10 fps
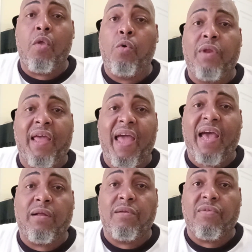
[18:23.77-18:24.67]
who they
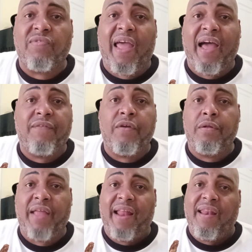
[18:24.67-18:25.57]
had on the staff
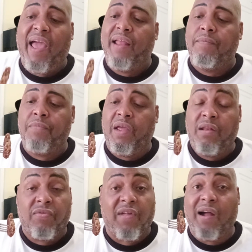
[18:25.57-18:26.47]
that night
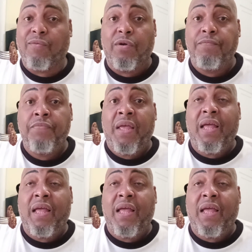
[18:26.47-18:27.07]
in the stock room.